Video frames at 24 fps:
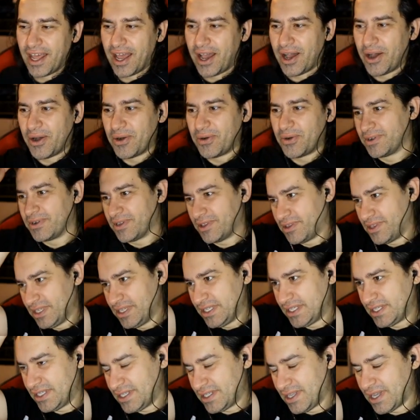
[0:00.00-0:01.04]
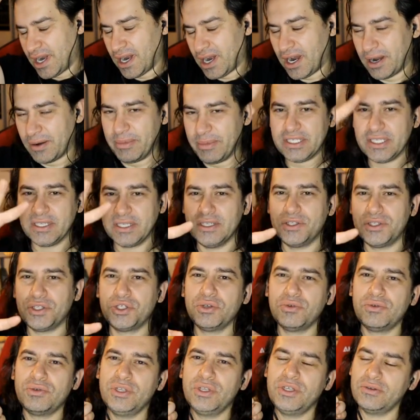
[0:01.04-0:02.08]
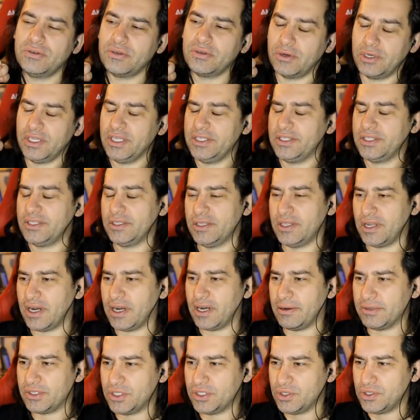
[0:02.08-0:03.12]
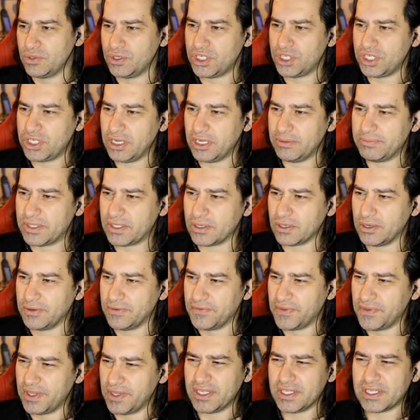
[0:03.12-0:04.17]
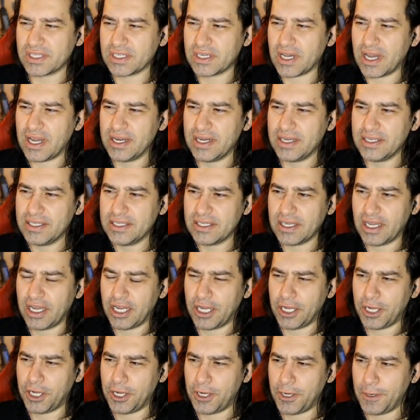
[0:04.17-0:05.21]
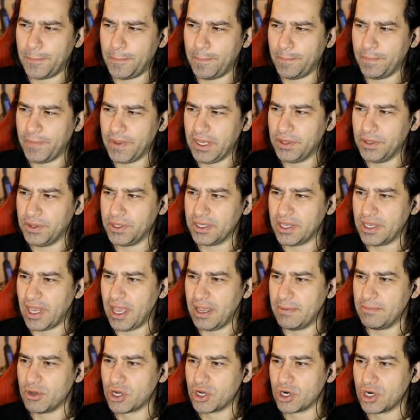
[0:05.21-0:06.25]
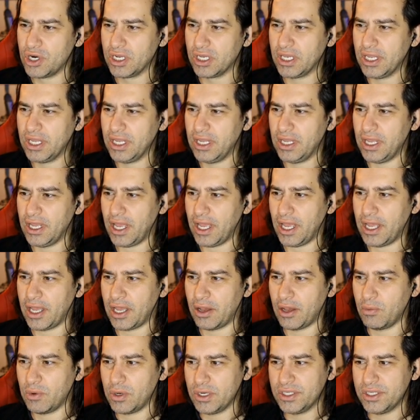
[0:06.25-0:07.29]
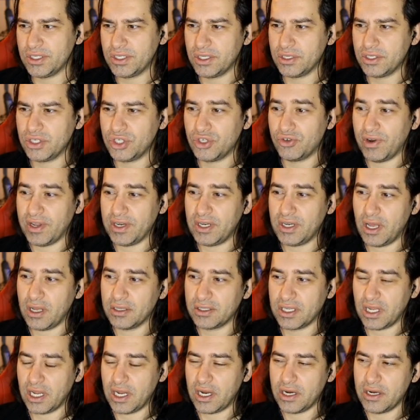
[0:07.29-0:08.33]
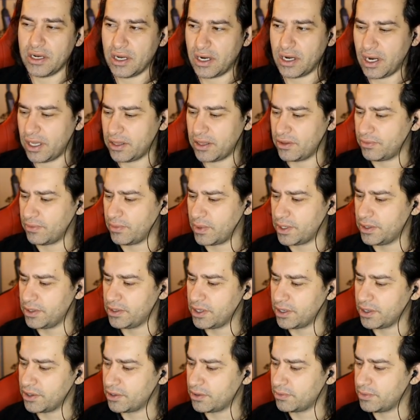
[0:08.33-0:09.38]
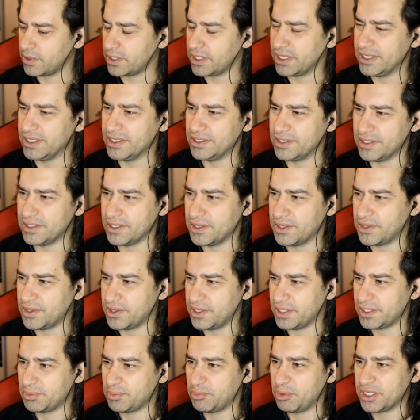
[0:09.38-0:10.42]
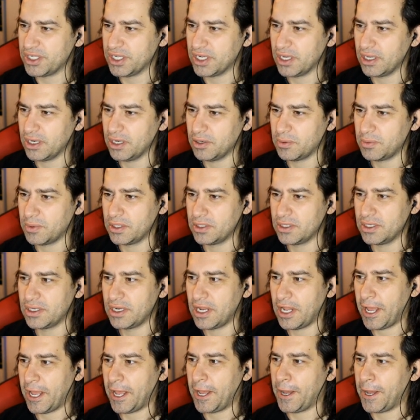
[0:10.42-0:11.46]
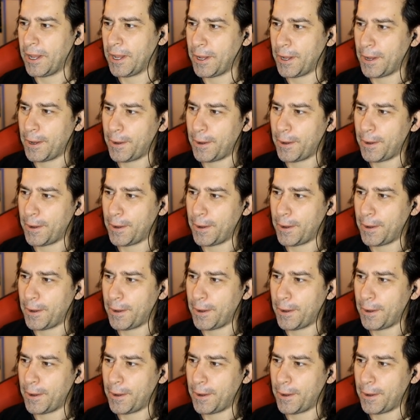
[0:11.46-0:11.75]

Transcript: Now there are basically 2 new, or at least there are 2 ships of this kind in the game currently. One is the Dreadnought Carrier, and the other one is this particular one.